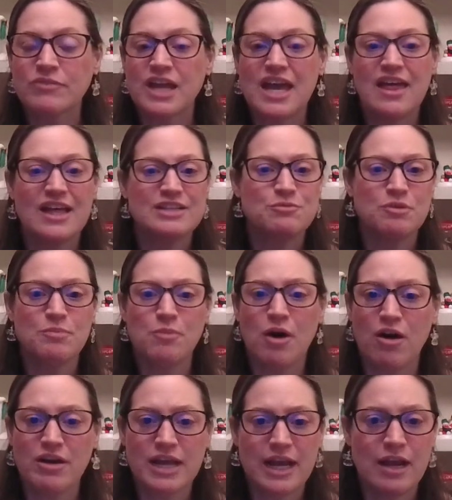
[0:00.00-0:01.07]
That's with
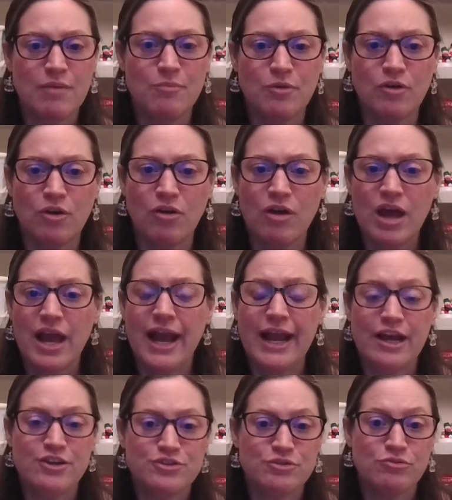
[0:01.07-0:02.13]
Paul Campbell,
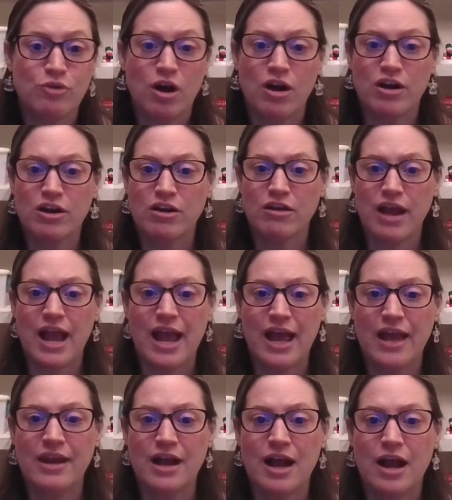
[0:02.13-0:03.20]
Andrew Walker,
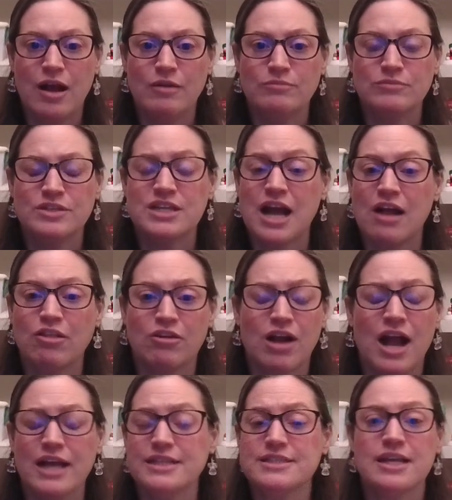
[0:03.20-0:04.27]
and Tyler Hines.